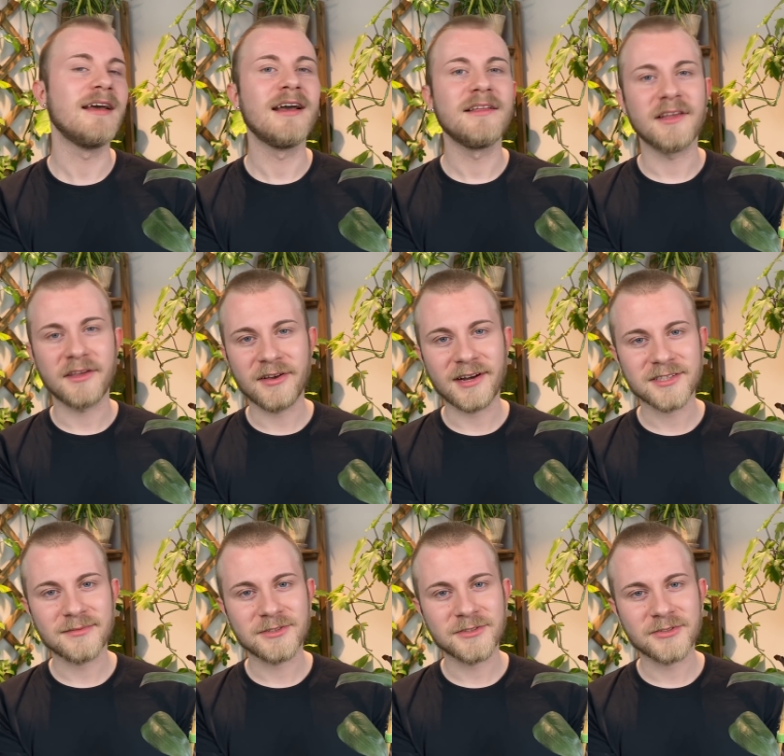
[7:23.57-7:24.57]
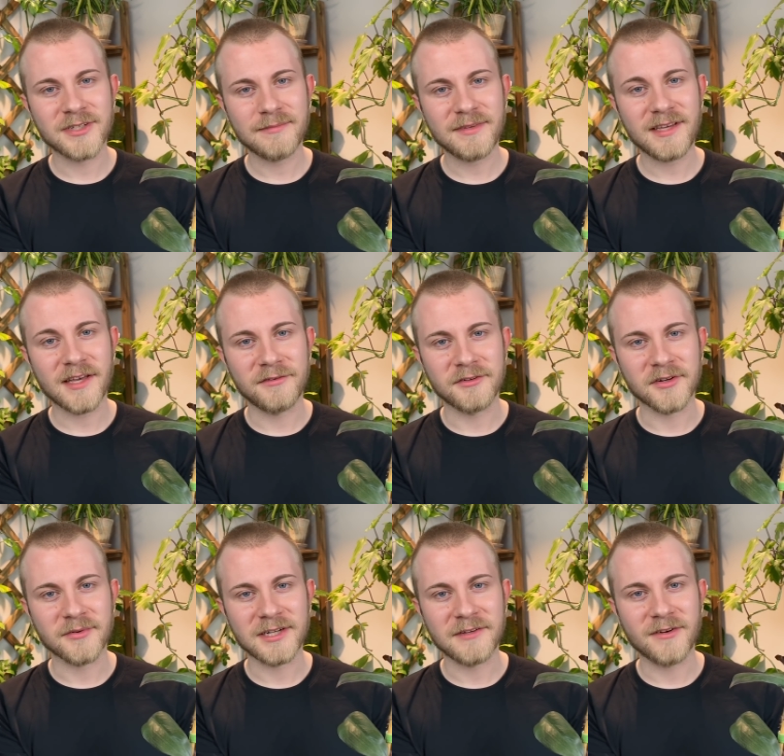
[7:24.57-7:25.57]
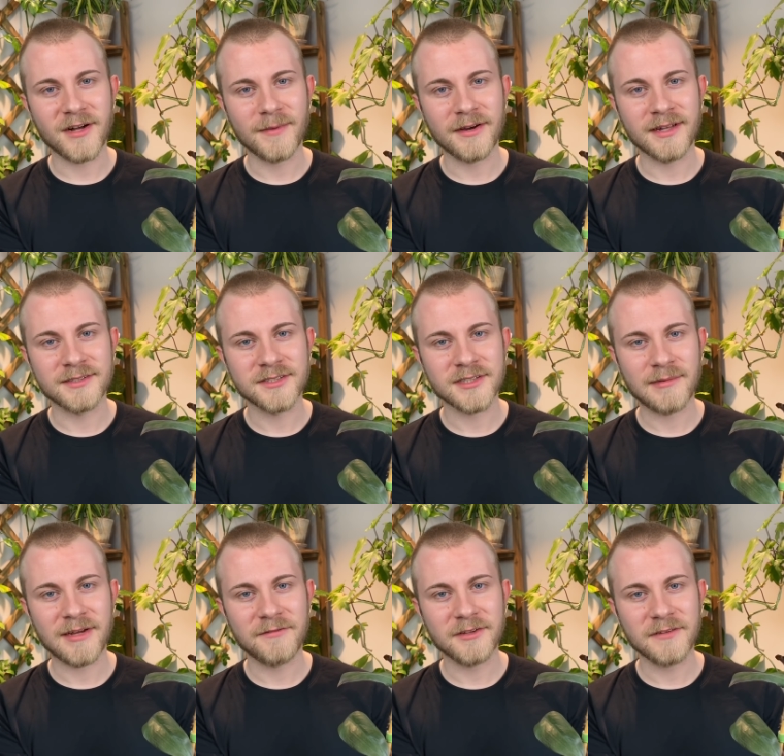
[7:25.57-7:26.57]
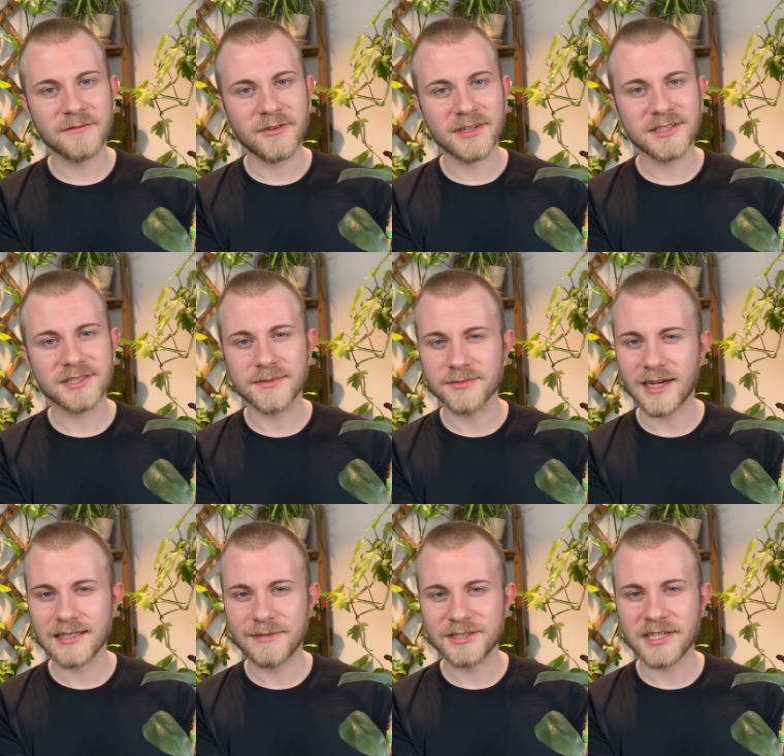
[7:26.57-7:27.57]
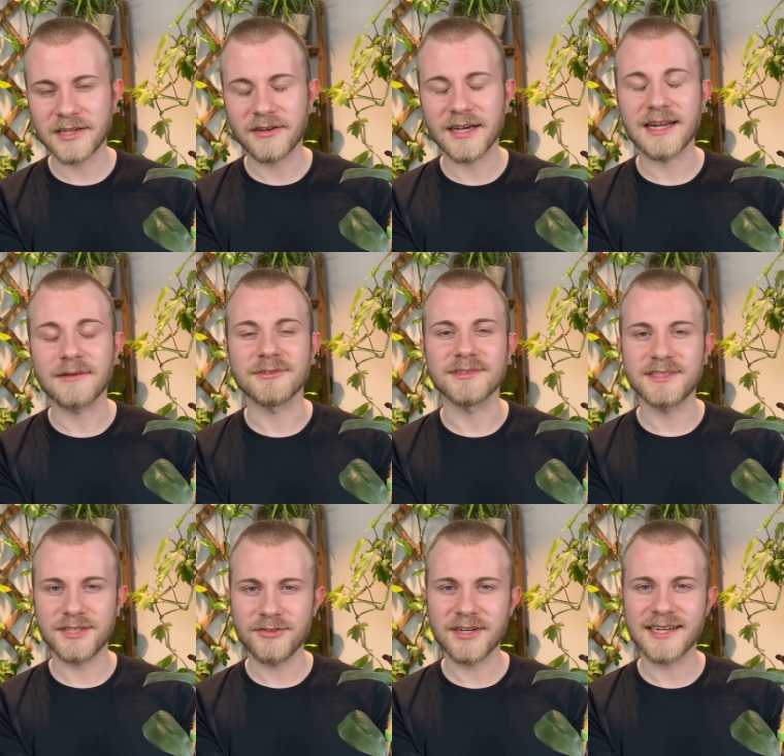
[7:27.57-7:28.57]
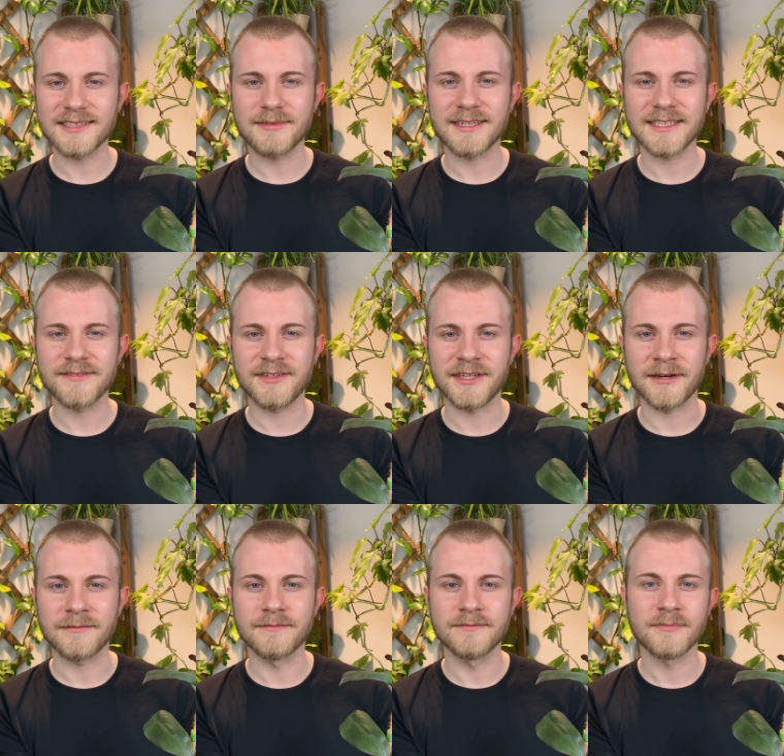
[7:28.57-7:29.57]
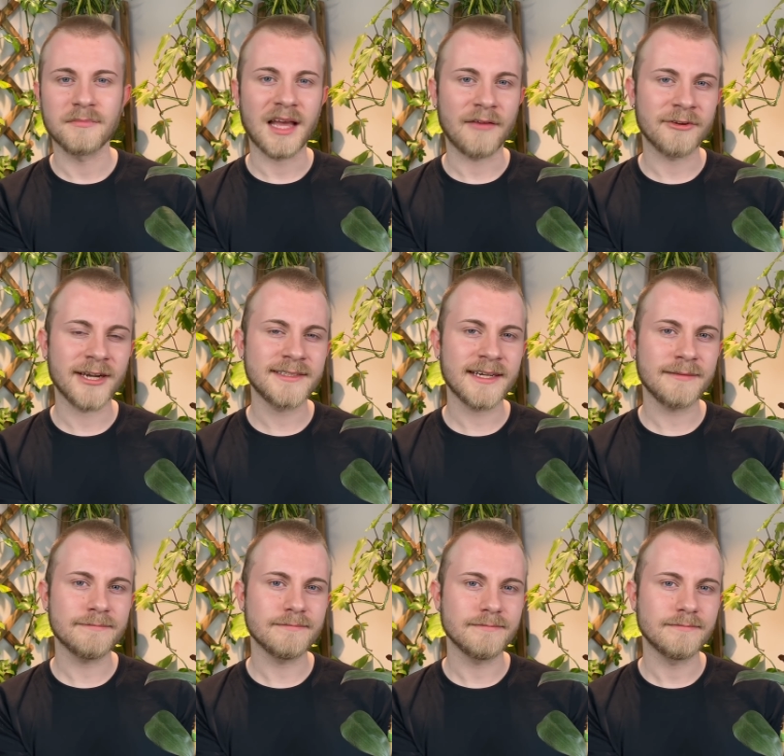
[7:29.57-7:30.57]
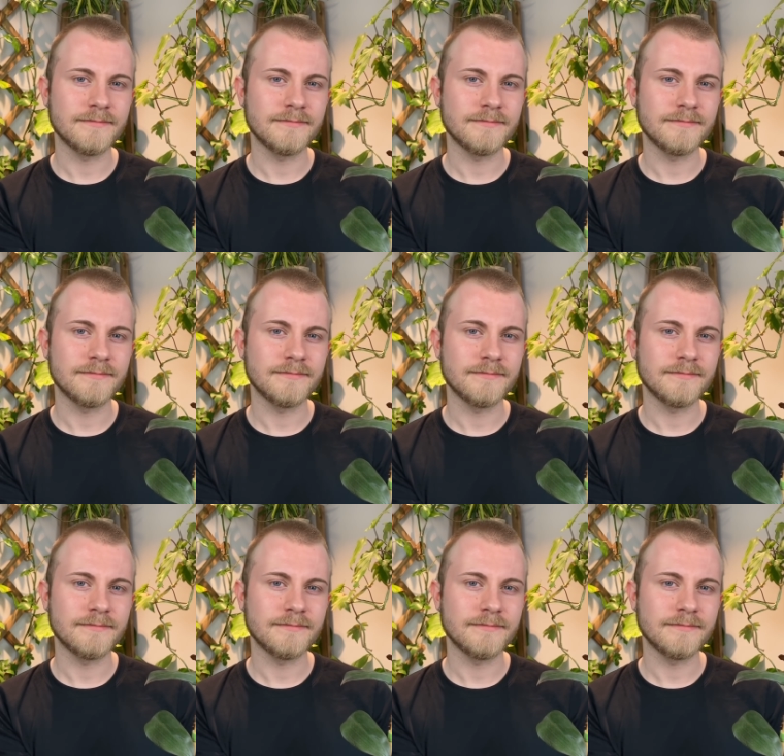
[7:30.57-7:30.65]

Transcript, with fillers: Thank you guys so much for joining me. If you don't already follow me on Instagram at Philly Full. Foliage, subscribe to my channel, and I will see you guys in my next video. Have a great time!